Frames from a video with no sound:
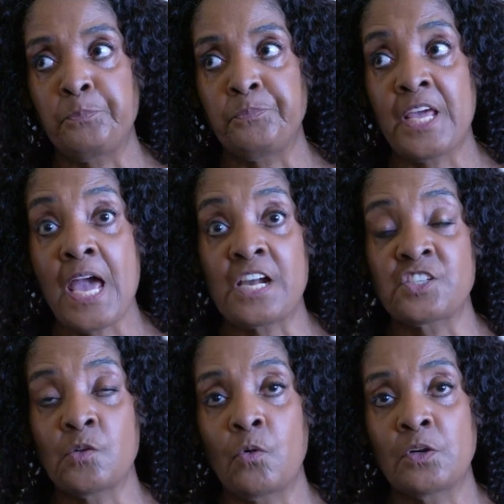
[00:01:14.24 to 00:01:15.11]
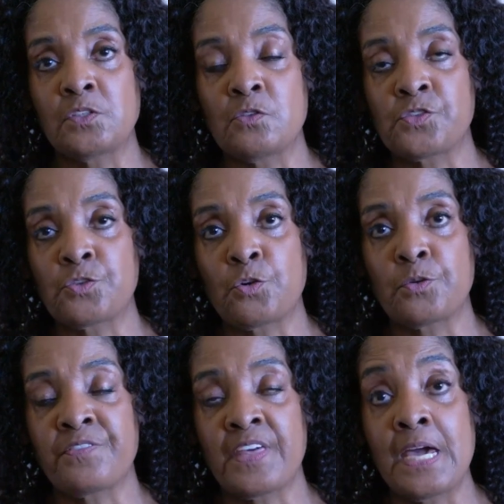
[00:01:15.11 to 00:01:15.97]
They actually wanted to do
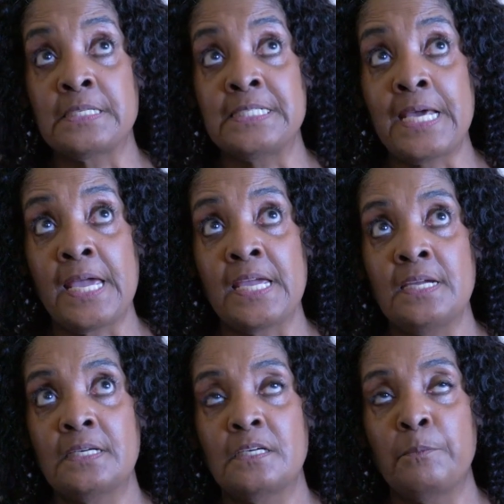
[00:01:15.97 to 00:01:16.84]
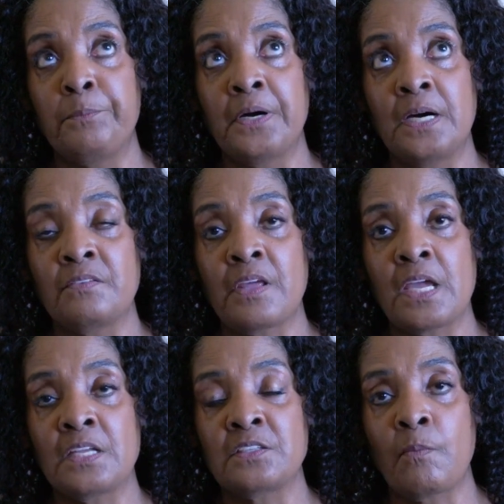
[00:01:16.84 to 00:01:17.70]
surgery that day, but they
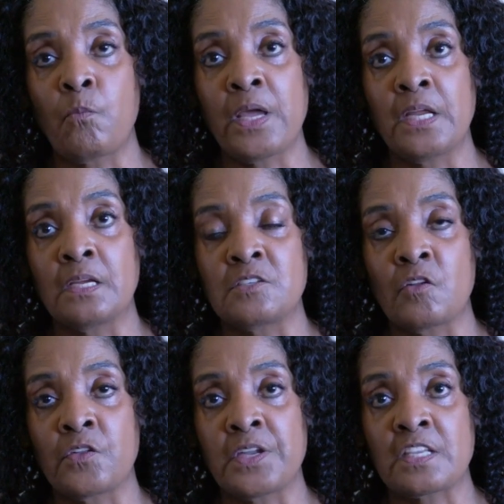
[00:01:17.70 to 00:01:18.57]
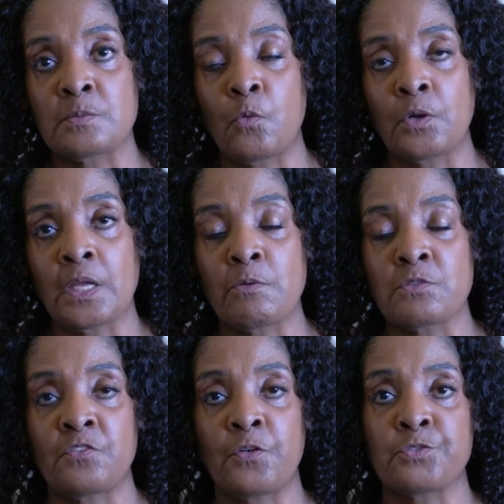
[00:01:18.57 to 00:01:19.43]
ended up waiting until the next morning. I was
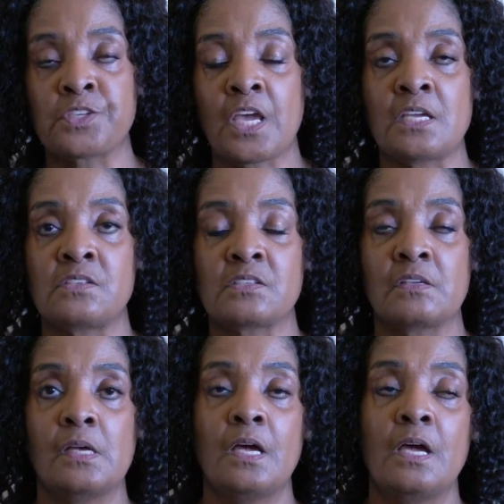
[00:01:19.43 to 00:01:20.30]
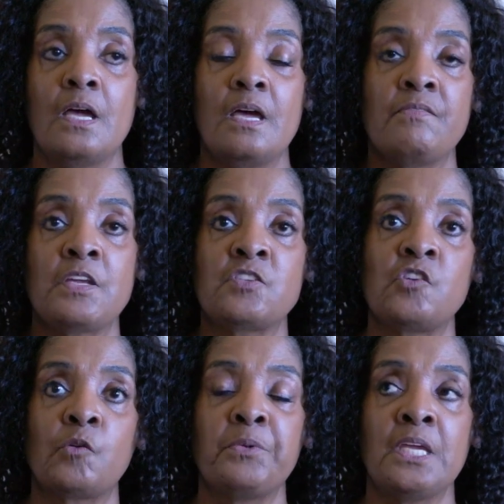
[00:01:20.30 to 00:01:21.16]
the first case. They
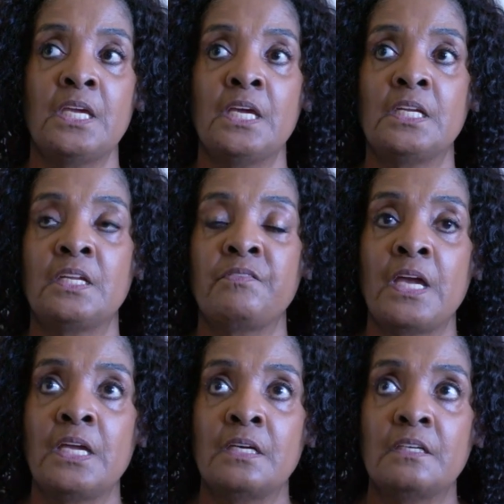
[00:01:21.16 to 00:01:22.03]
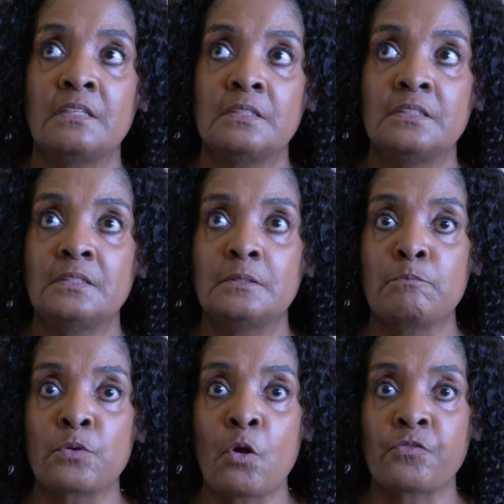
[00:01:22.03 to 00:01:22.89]
took me in and they
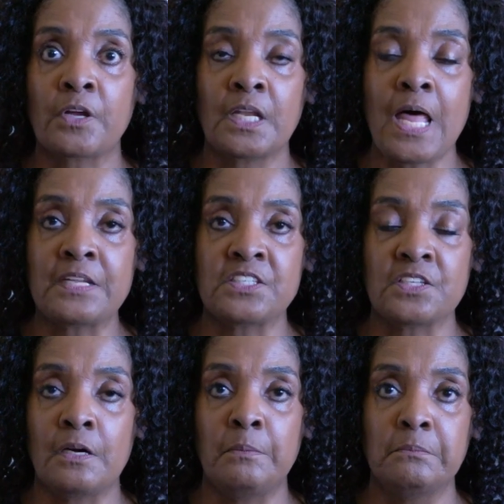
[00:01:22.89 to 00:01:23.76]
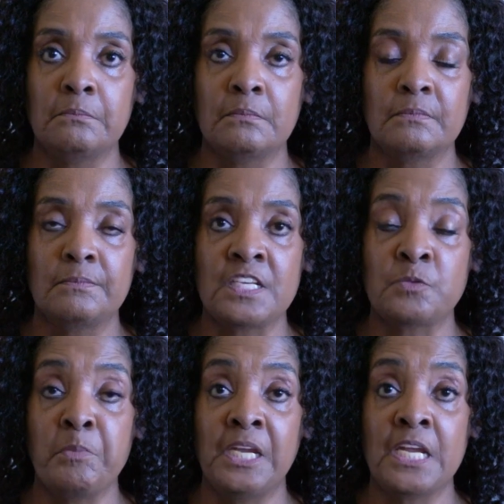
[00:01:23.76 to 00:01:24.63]
broke the clots up, as
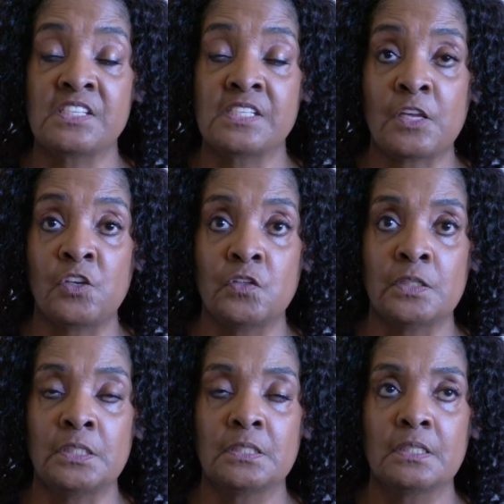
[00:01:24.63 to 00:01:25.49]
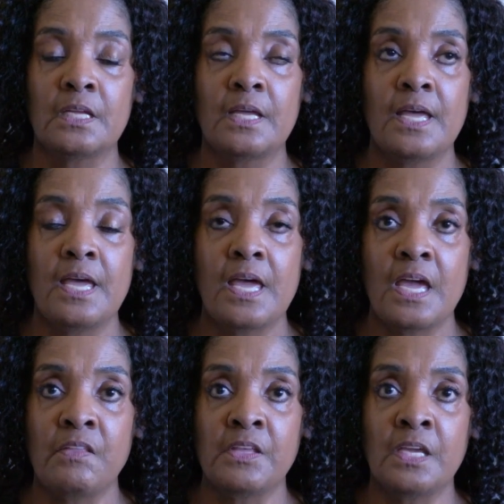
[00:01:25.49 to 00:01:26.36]
many as they could.
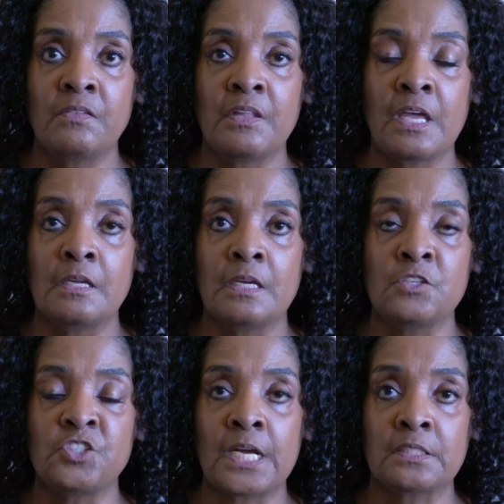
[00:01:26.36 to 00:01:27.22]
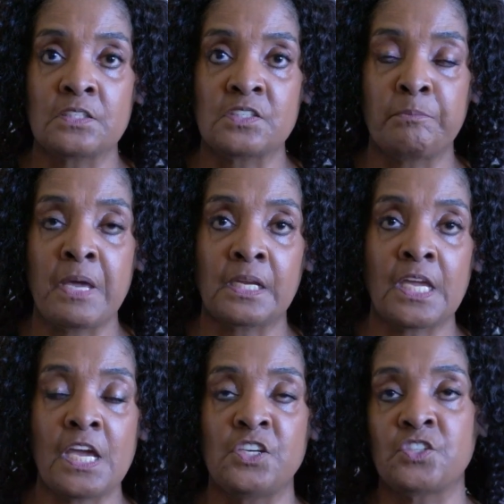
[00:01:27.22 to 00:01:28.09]
And then they injected some
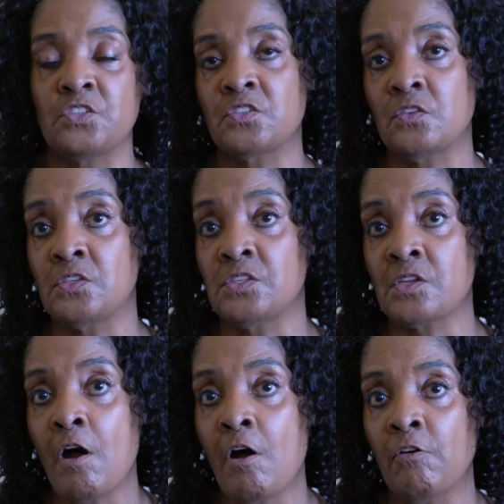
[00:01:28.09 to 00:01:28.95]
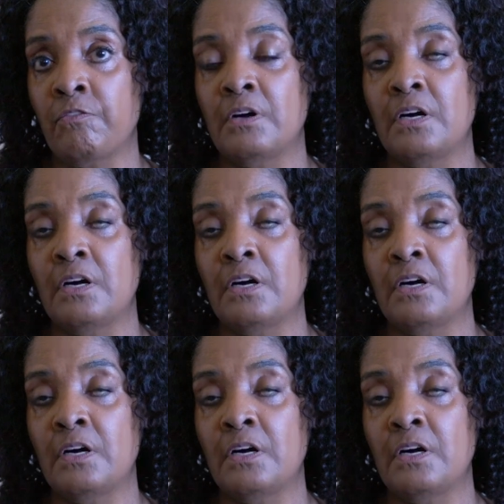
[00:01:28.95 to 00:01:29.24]
medications to dissolve